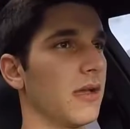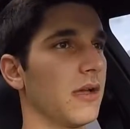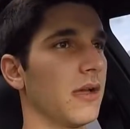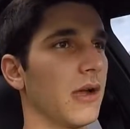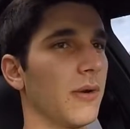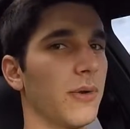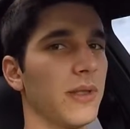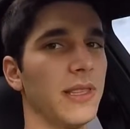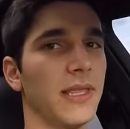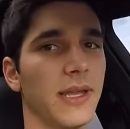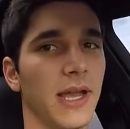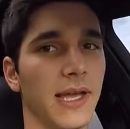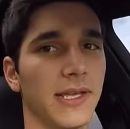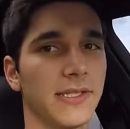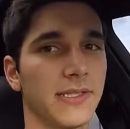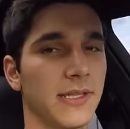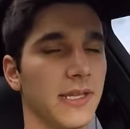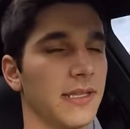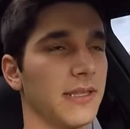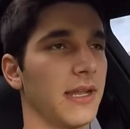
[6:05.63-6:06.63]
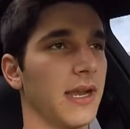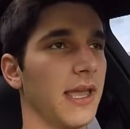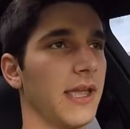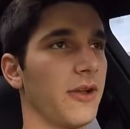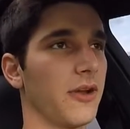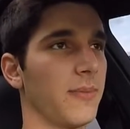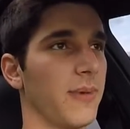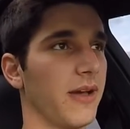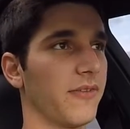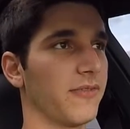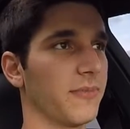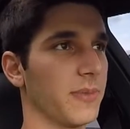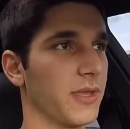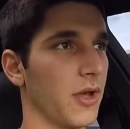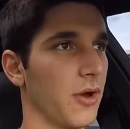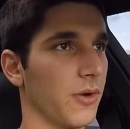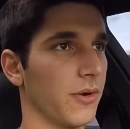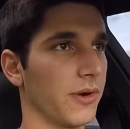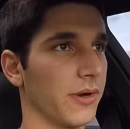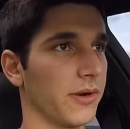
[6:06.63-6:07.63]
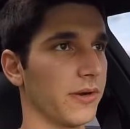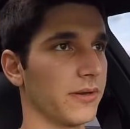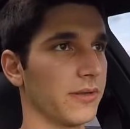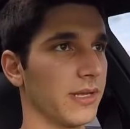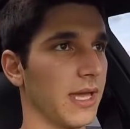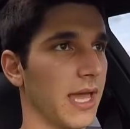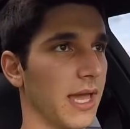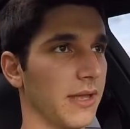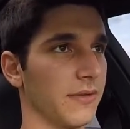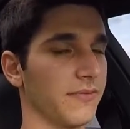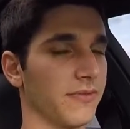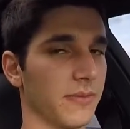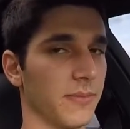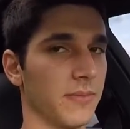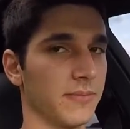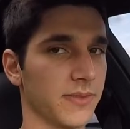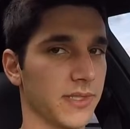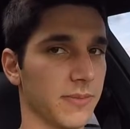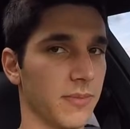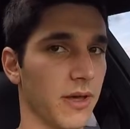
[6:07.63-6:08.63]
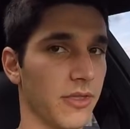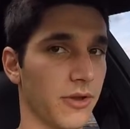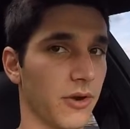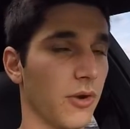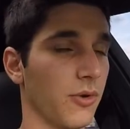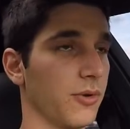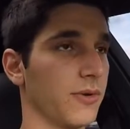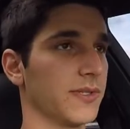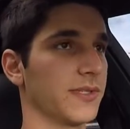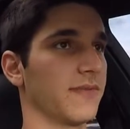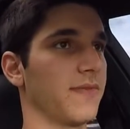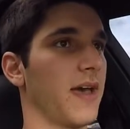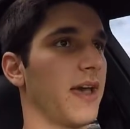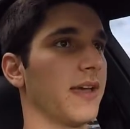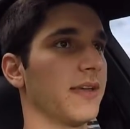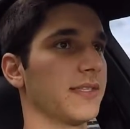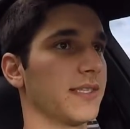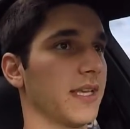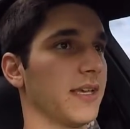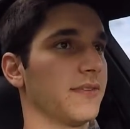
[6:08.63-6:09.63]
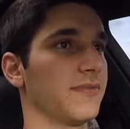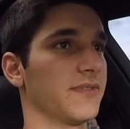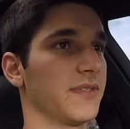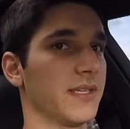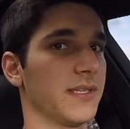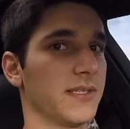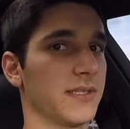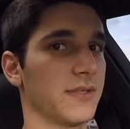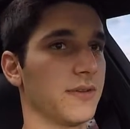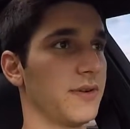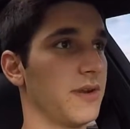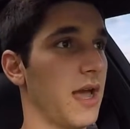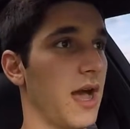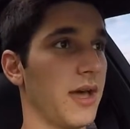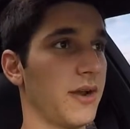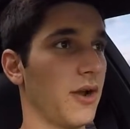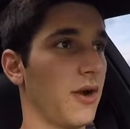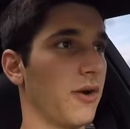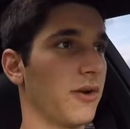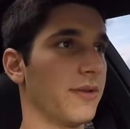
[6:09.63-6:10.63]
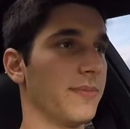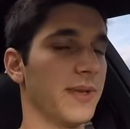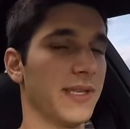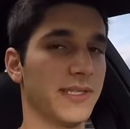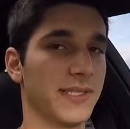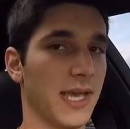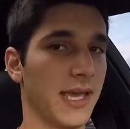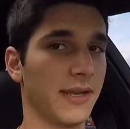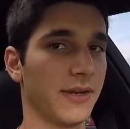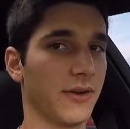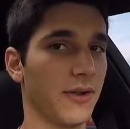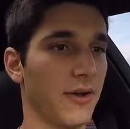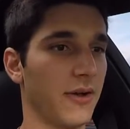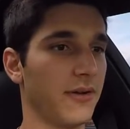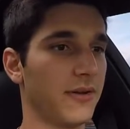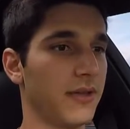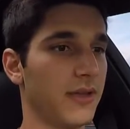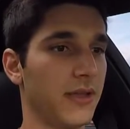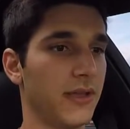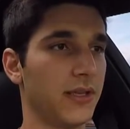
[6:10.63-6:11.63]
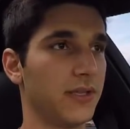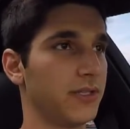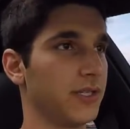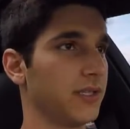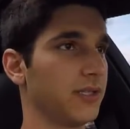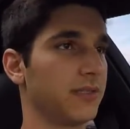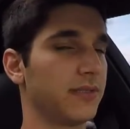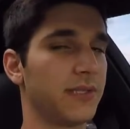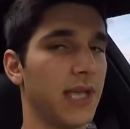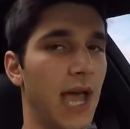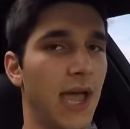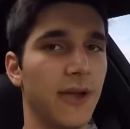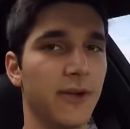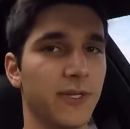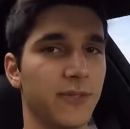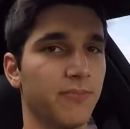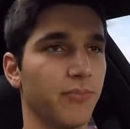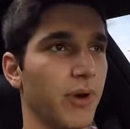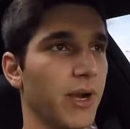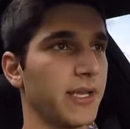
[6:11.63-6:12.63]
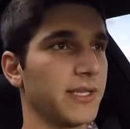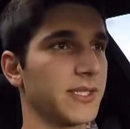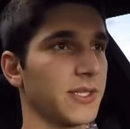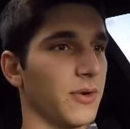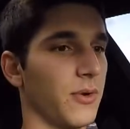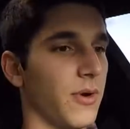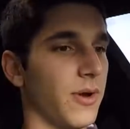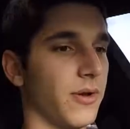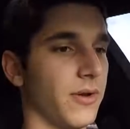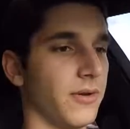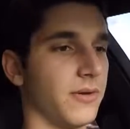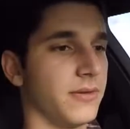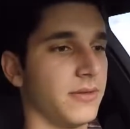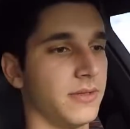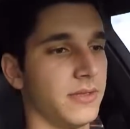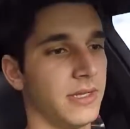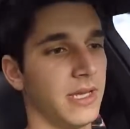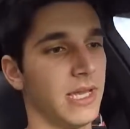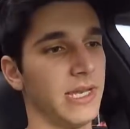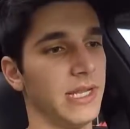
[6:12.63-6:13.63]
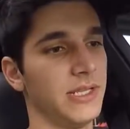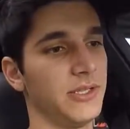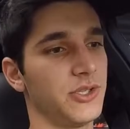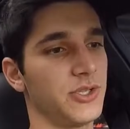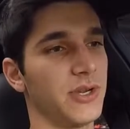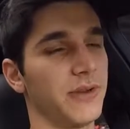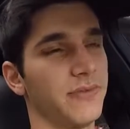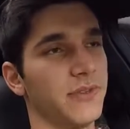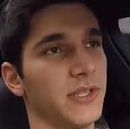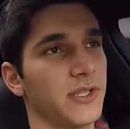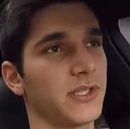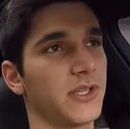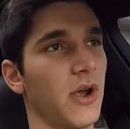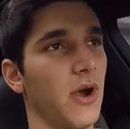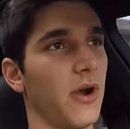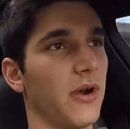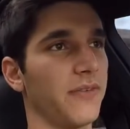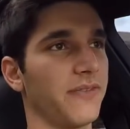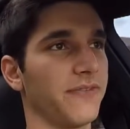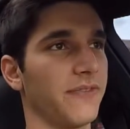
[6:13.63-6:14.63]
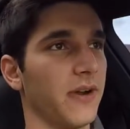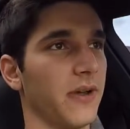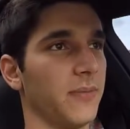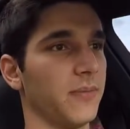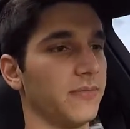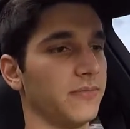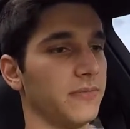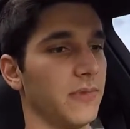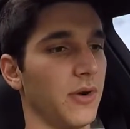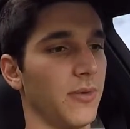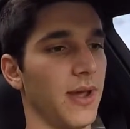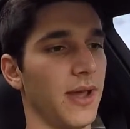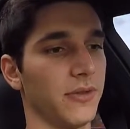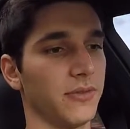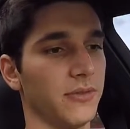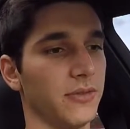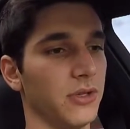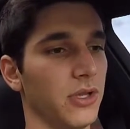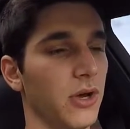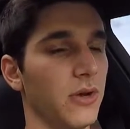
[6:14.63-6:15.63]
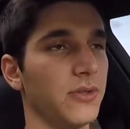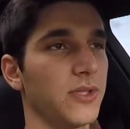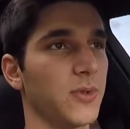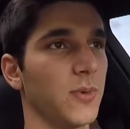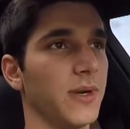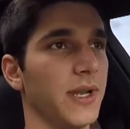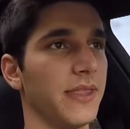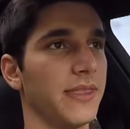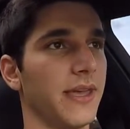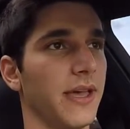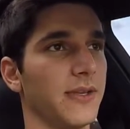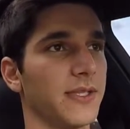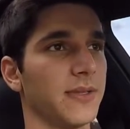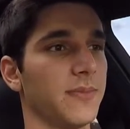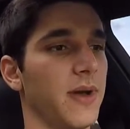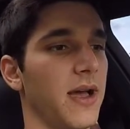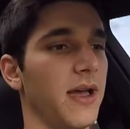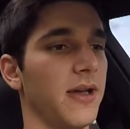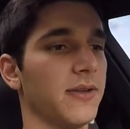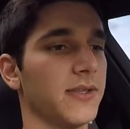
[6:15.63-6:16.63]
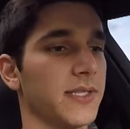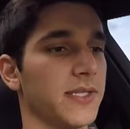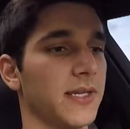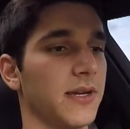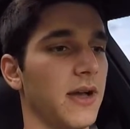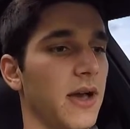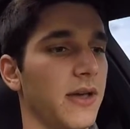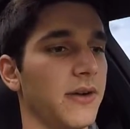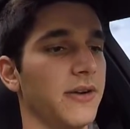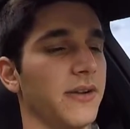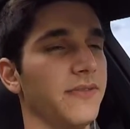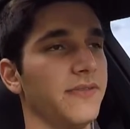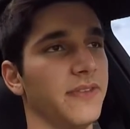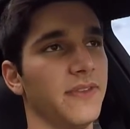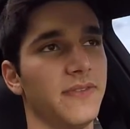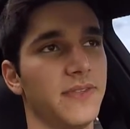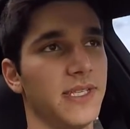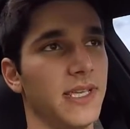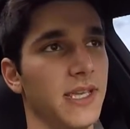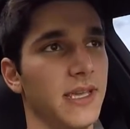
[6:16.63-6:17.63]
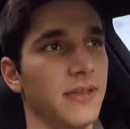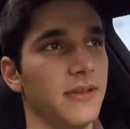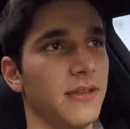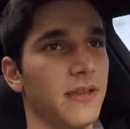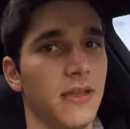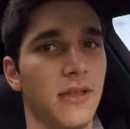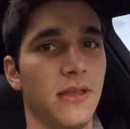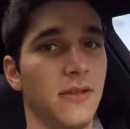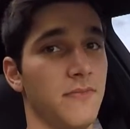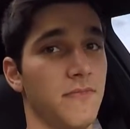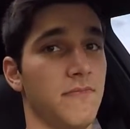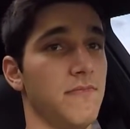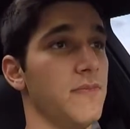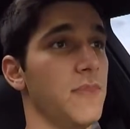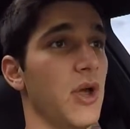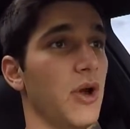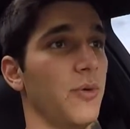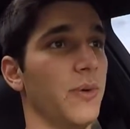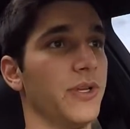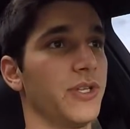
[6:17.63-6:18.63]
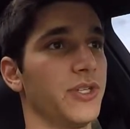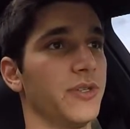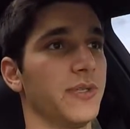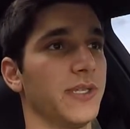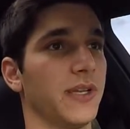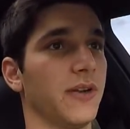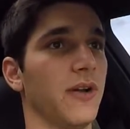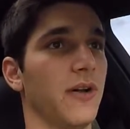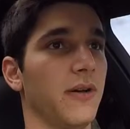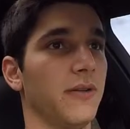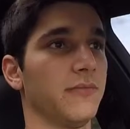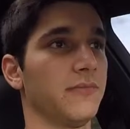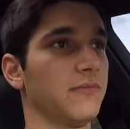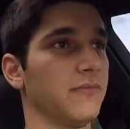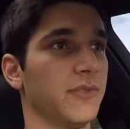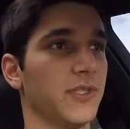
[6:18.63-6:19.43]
A really nice thing that I hear about from the owner and from some other owners of ISFs is they're not hard to maintain at all. Just tires, brakes, and oil. And he's driven this car from around low 20,000 miles to 115. No issues at all.